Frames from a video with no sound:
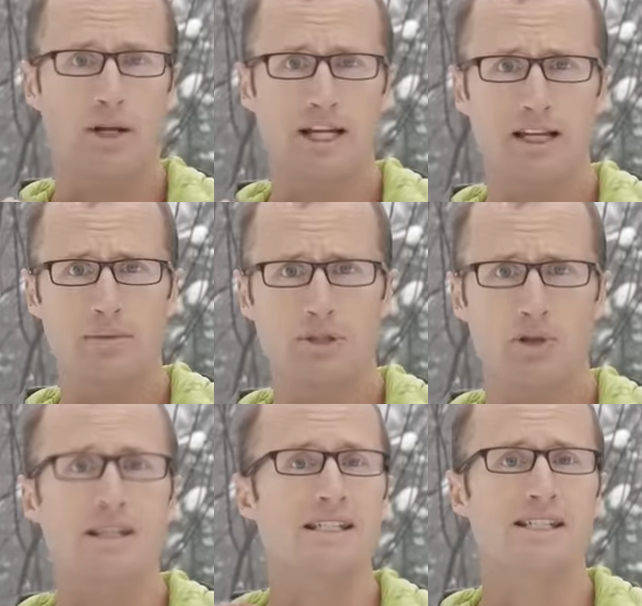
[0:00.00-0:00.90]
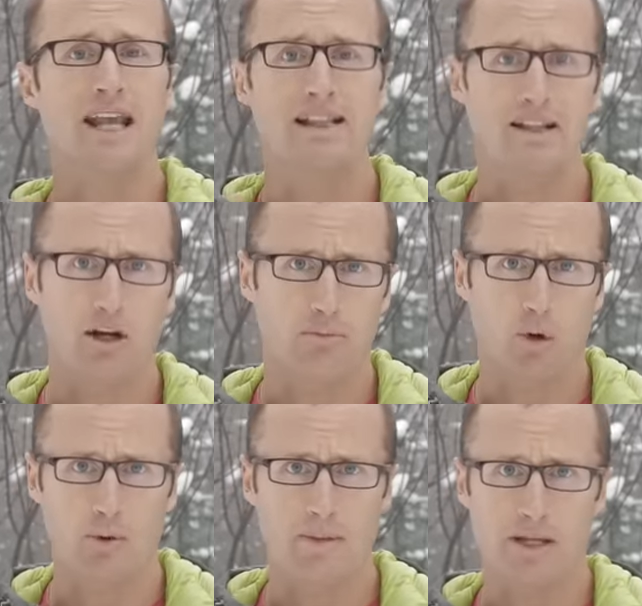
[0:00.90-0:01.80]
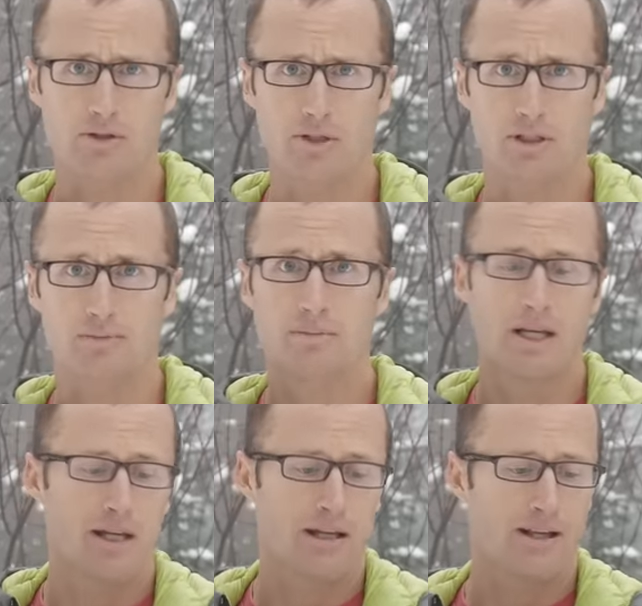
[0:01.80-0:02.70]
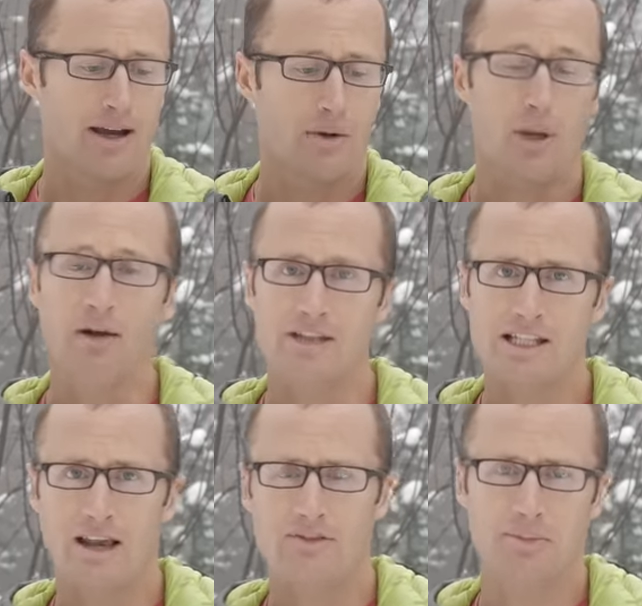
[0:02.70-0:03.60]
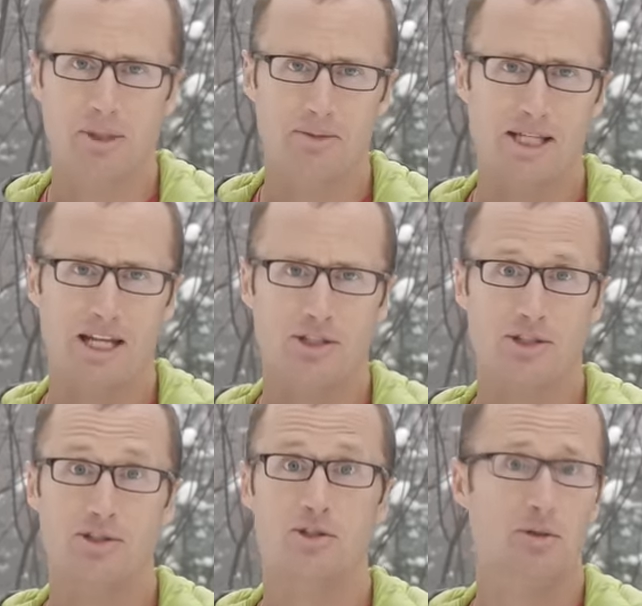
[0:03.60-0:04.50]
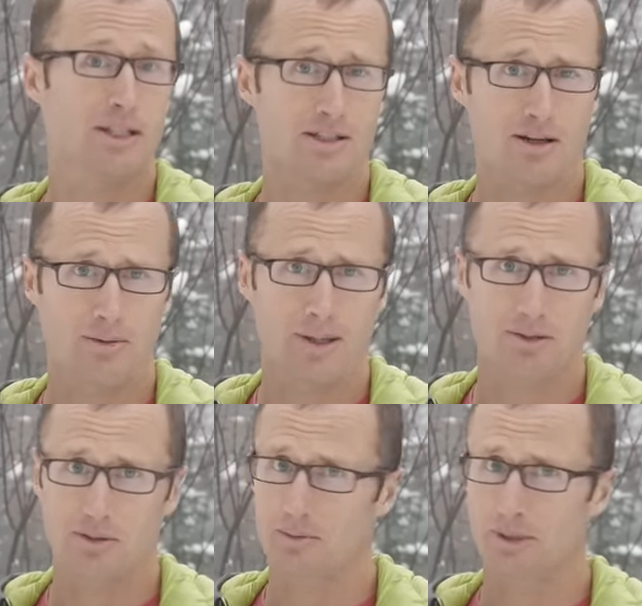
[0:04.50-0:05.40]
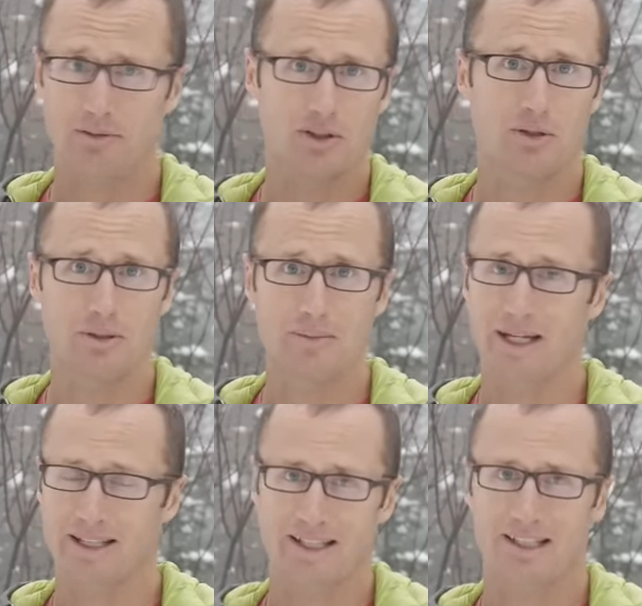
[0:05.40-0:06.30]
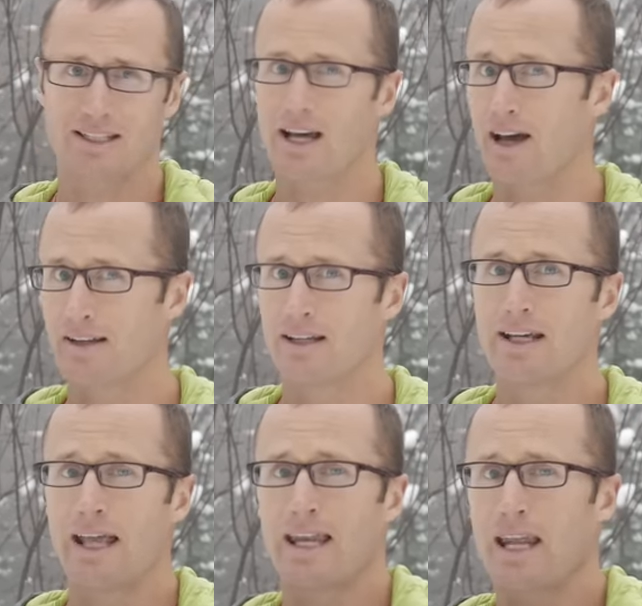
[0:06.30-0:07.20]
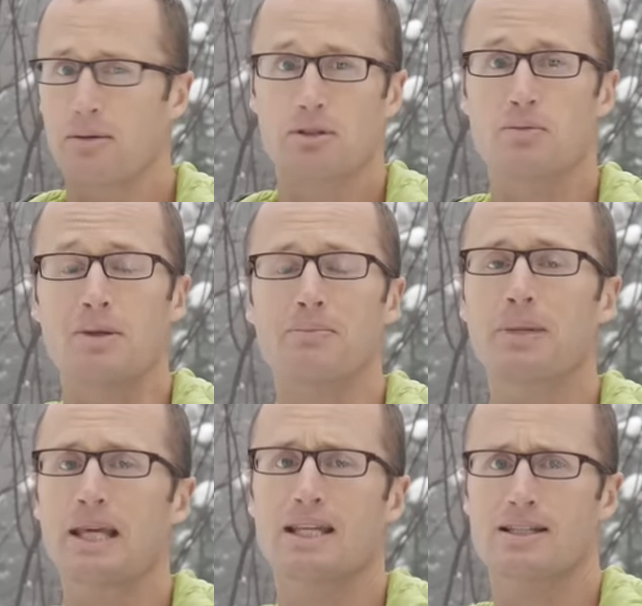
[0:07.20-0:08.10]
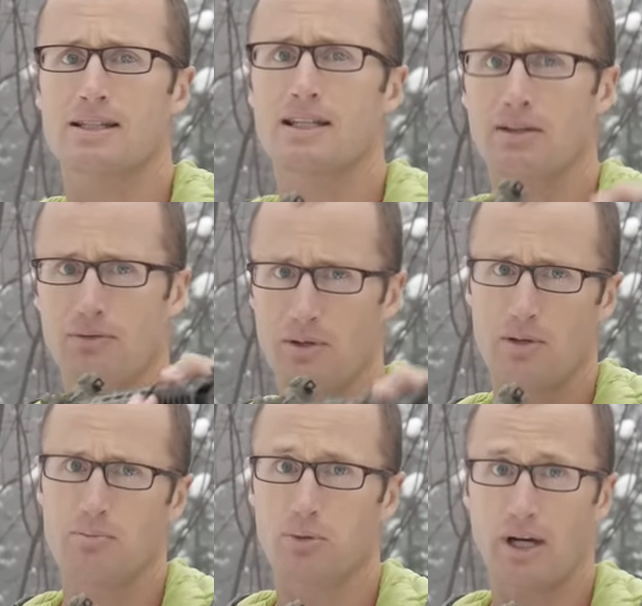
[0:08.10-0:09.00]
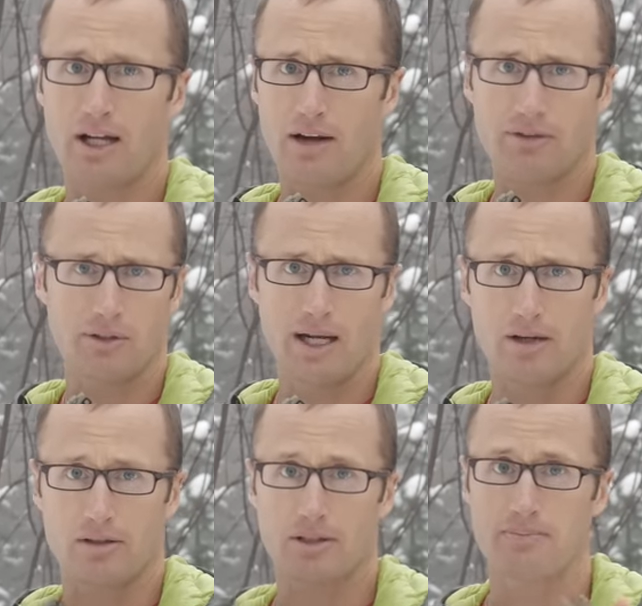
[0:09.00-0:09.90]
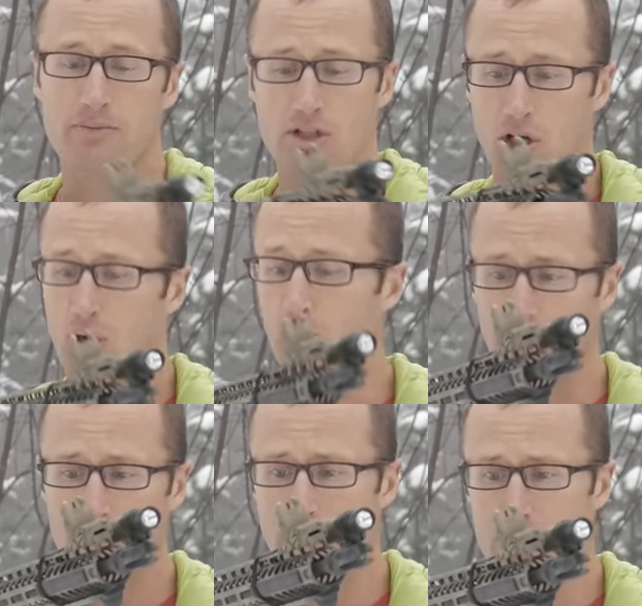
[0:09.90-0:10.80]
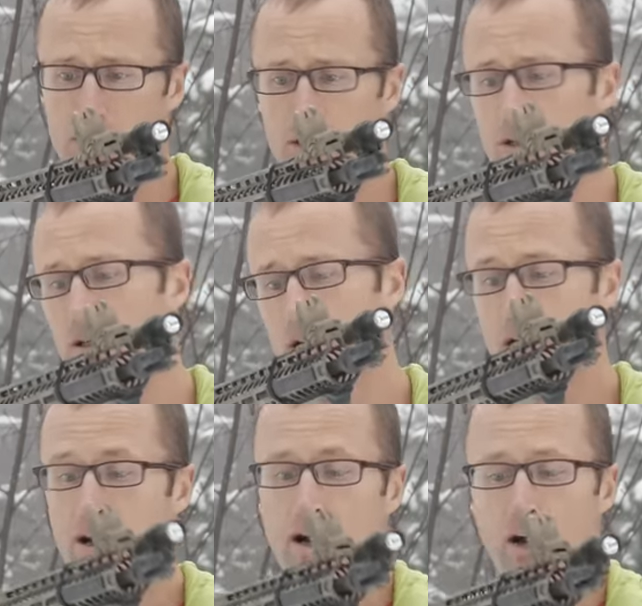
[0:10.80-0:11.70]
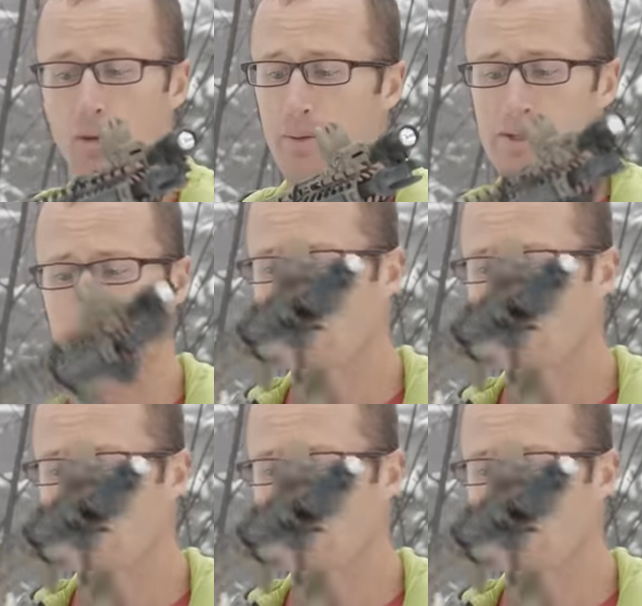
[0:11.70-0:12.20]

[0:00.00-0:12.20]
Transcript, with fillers: we're gonna end up doing is scaling our Poor Man Drill. Now, we obviously have some limitations doing this in our bedroom, living room, anything like that. Neighbors will be pissed if we break off a round. So we're gonna make sure our weapon's